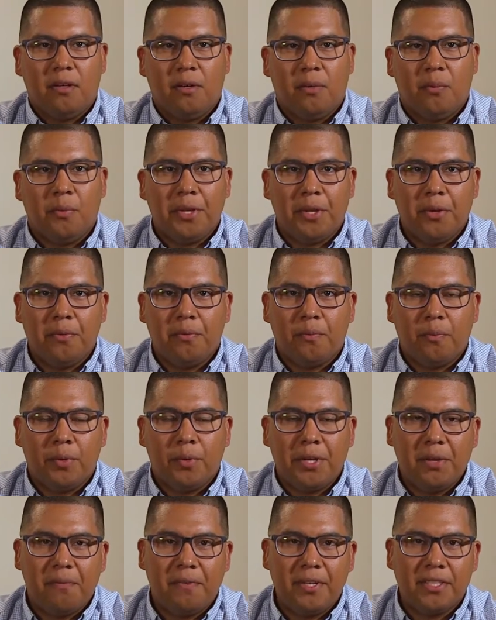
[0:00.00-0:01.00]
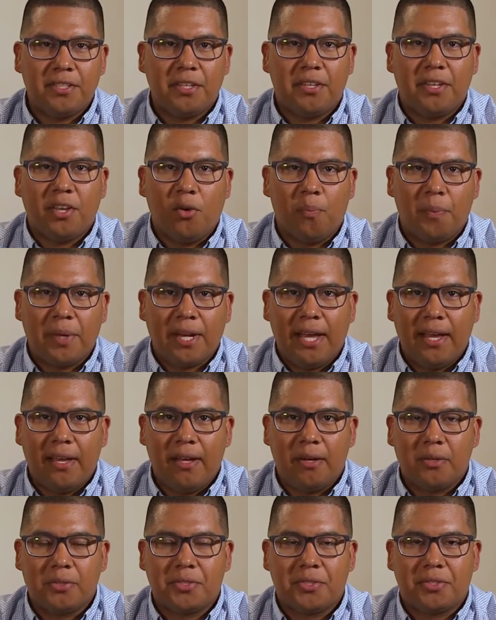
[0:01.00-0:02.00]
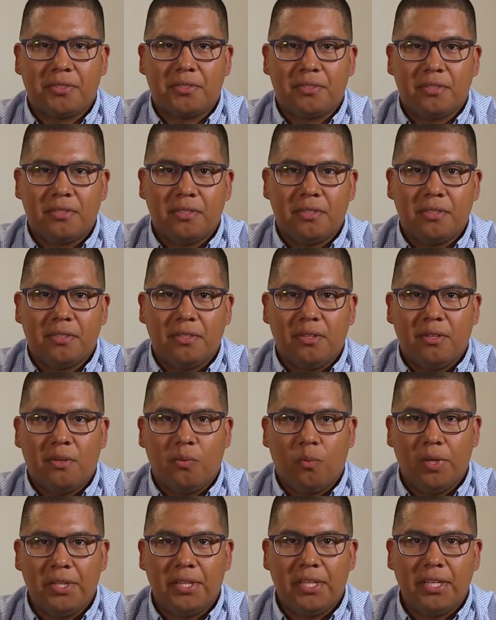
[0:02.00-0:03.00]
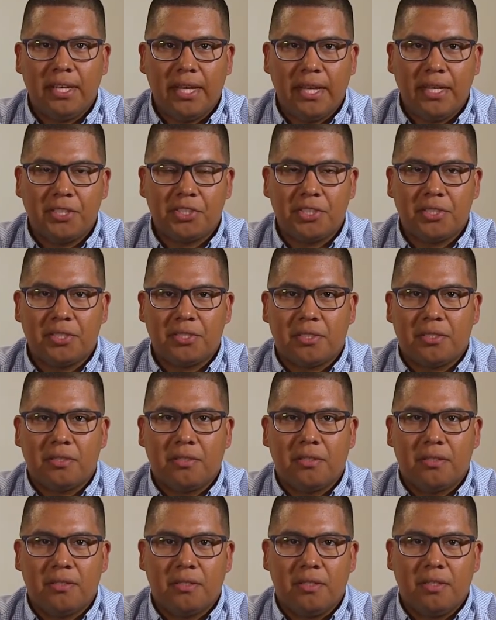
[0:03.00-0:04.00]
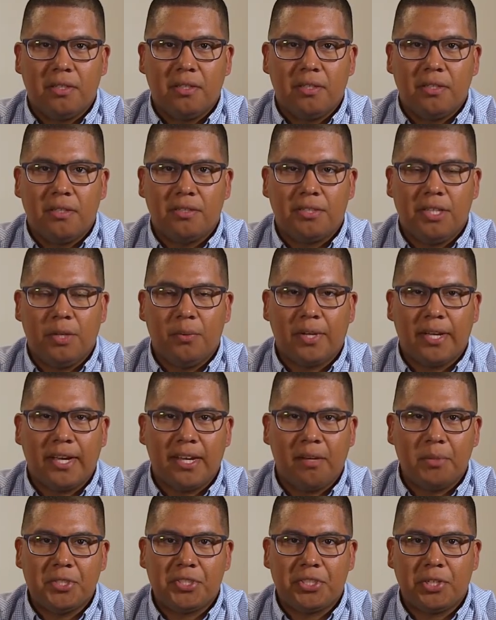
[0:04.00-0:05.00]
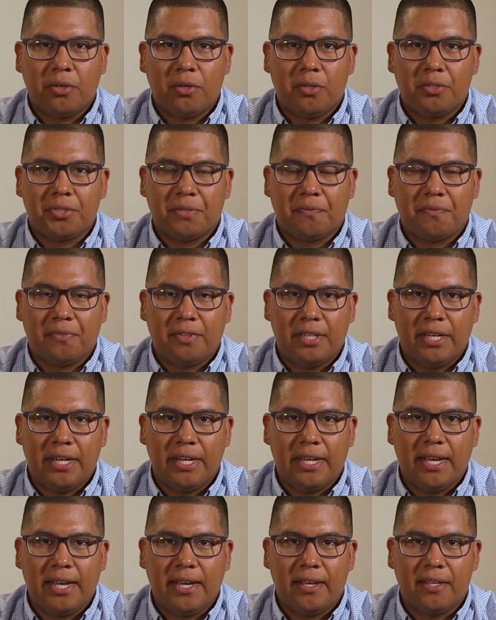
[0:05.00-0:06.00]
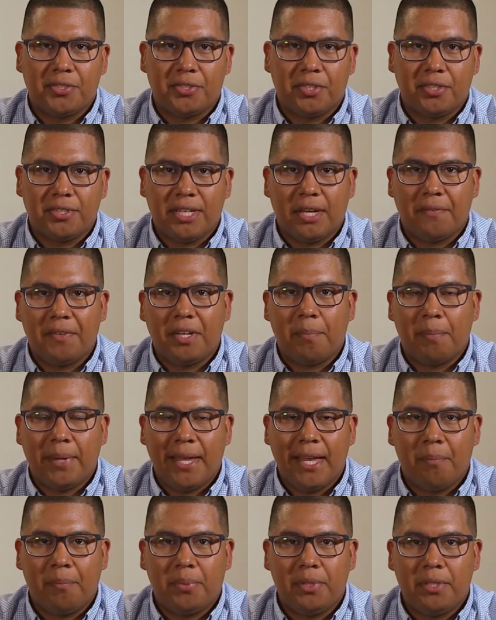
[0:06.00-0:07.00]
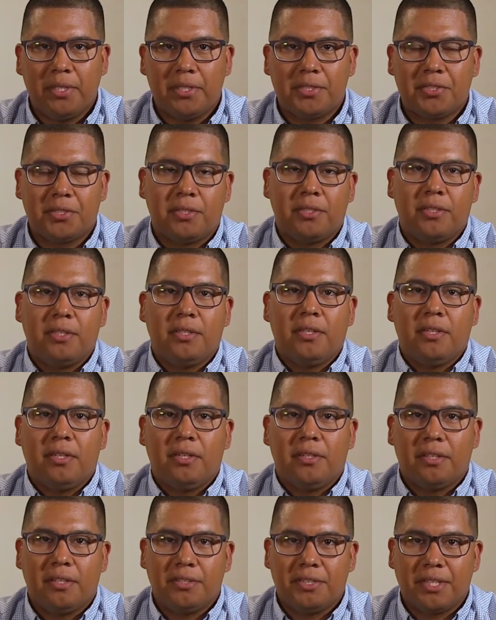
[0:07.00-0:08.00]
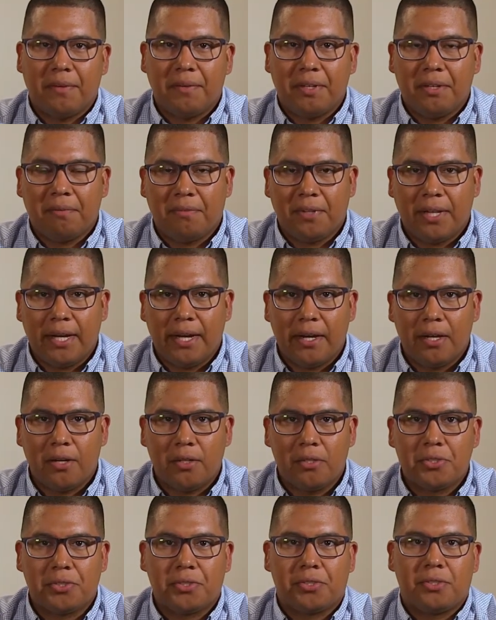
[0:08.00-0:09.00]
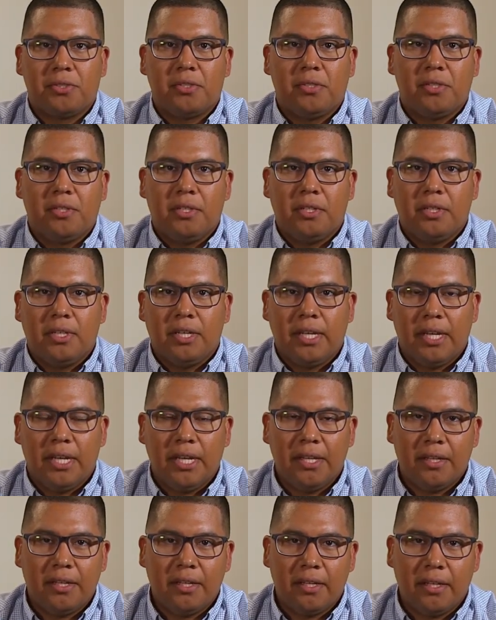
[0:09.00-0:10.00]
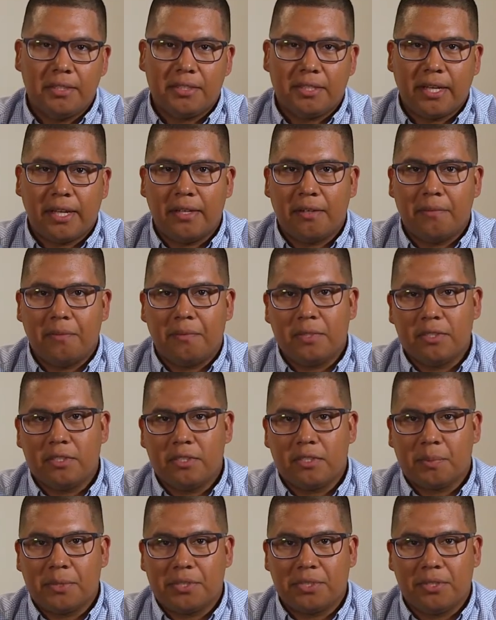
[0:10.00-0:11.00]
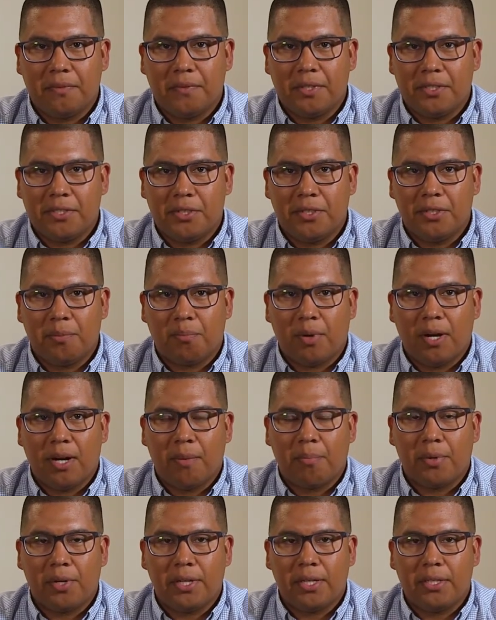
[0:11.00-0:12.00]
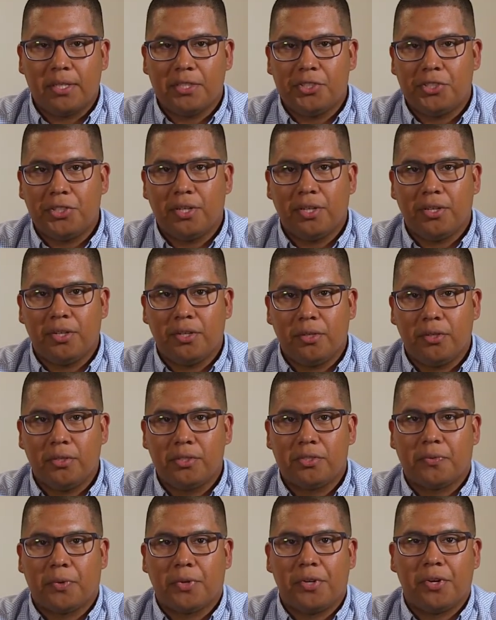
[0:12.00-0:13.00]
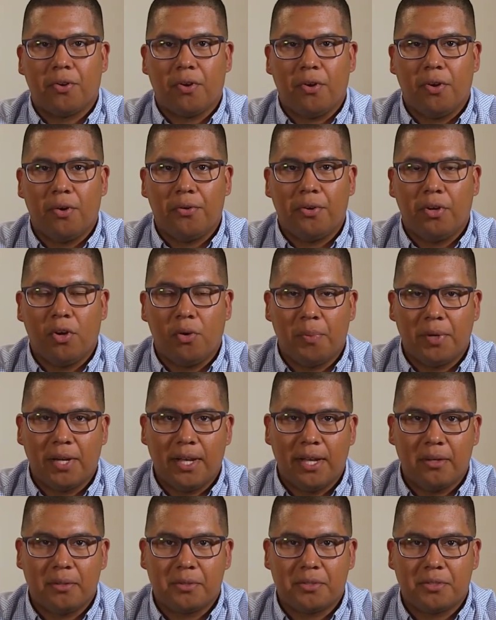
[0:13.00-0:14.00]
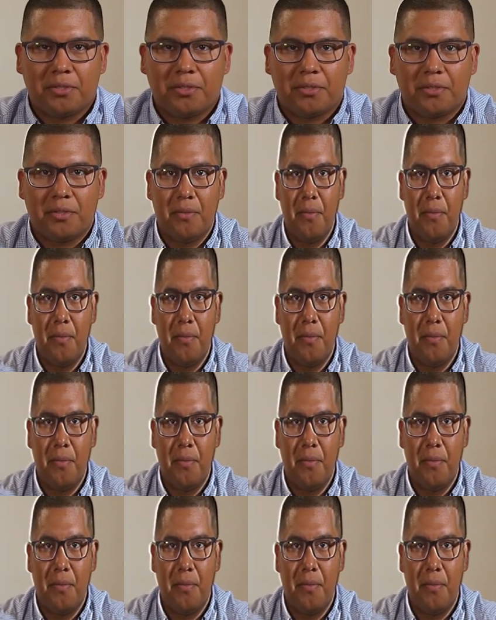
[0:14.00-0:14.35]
When you visit the open house with the agent, see what kind of materials that he has. Does he have any pamphlets? Does he have any flyers? Anything that's kind of specific to the property that you can use for your own open house.